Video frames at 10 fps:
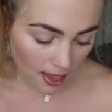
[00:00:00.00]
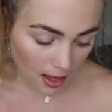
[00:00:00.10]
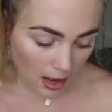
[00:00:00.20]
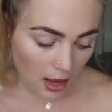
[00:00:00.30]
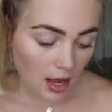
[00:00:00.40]

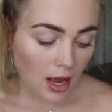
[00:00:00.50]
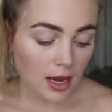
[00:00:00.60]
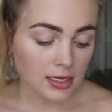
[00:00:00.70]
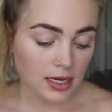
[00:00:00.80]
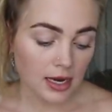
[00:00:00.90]

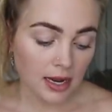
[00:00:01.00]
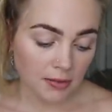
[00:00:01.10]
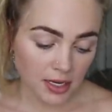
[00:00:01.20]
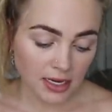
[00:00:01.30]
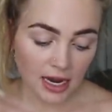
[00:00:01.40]
I said, hey
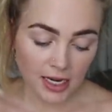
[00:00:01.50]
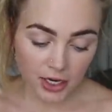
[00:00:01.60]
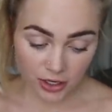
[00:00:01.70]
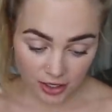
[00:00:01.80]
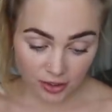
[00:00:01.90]
big daddy,
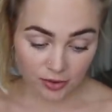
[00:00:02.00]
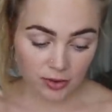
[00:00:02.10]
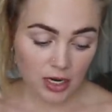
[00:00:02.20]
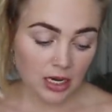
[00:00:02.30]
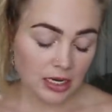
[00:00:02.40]
you're cute.